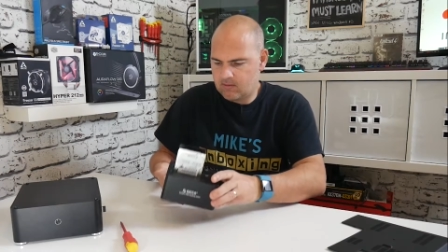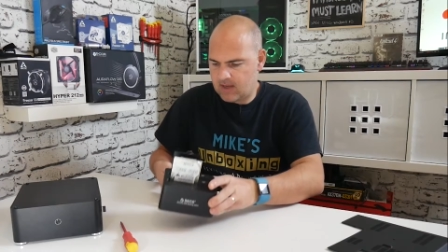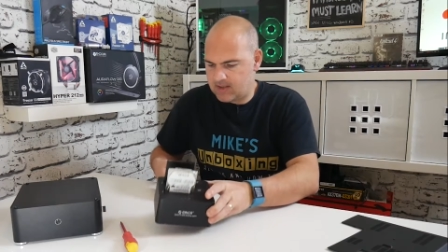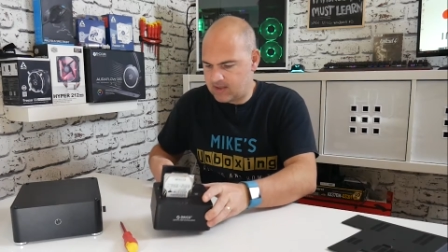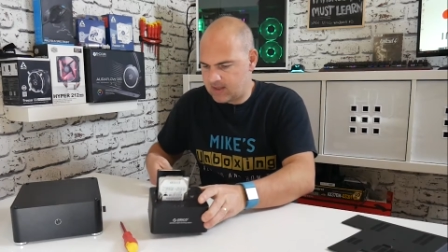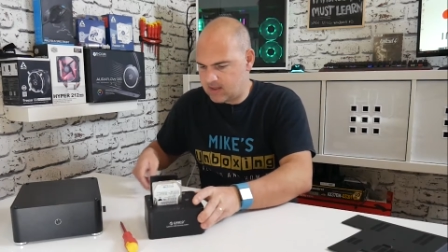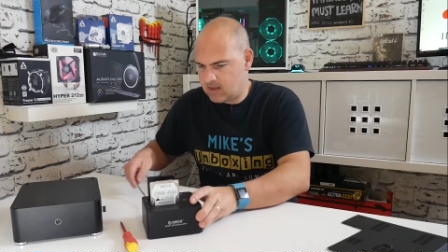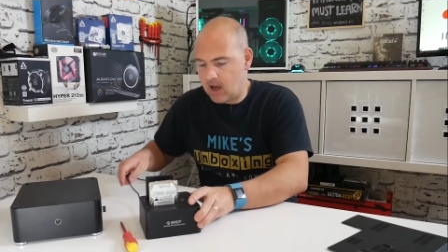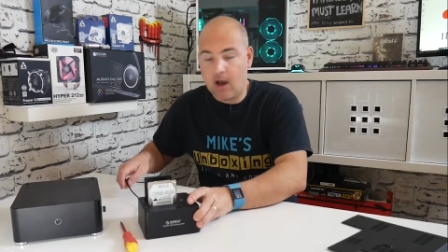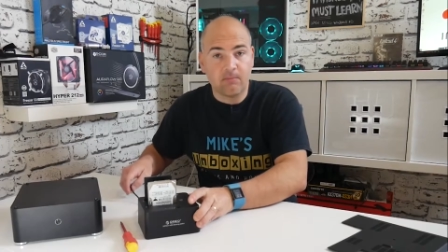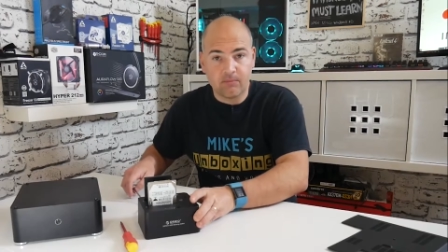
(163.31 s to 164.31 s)
SS
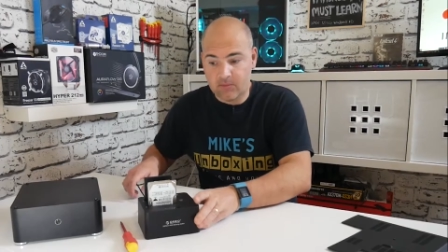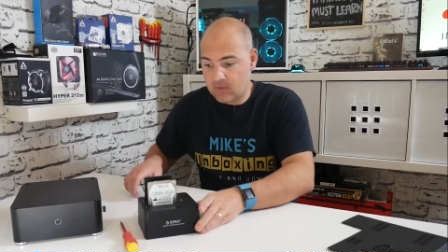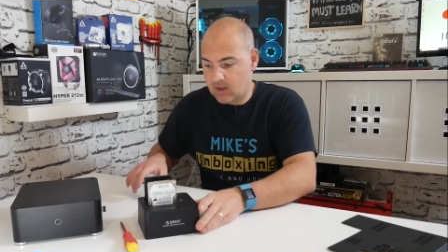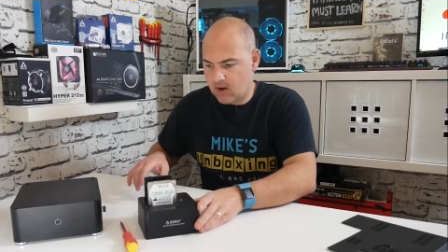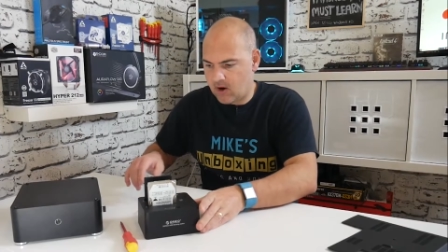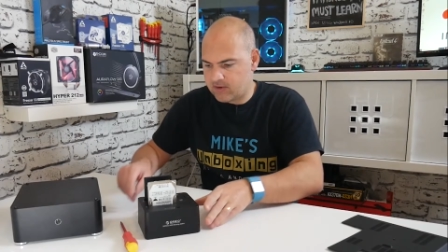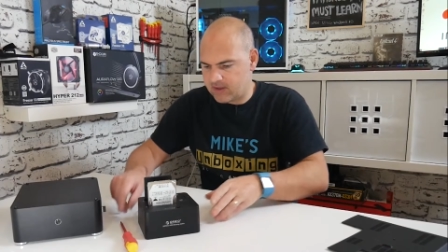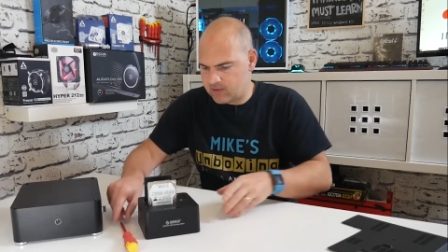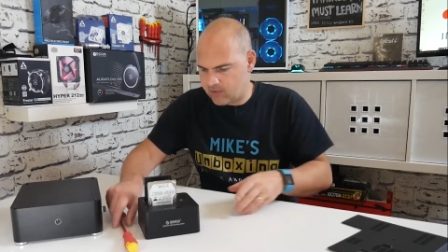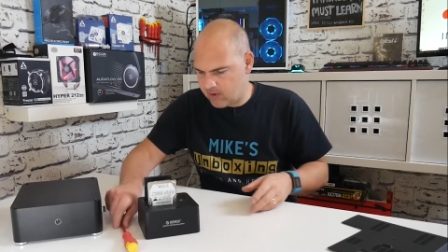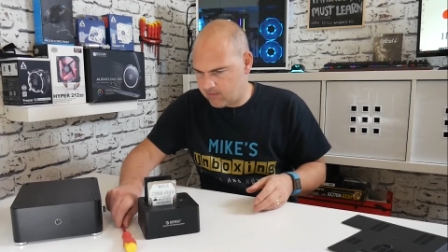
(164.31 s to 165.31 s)
uh, hard
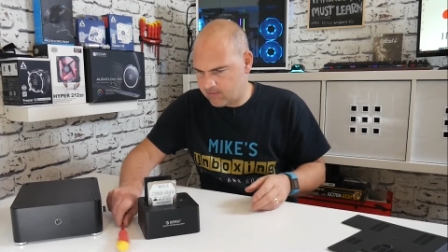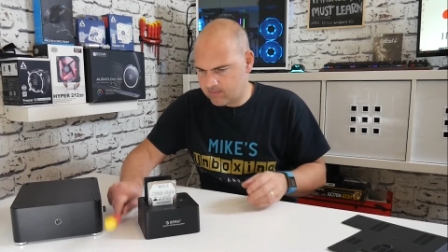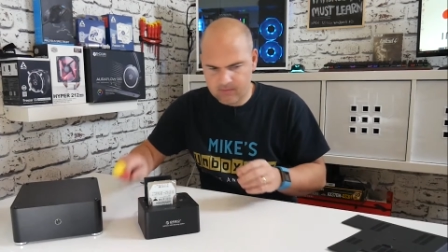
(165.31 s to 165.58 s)
disk drive.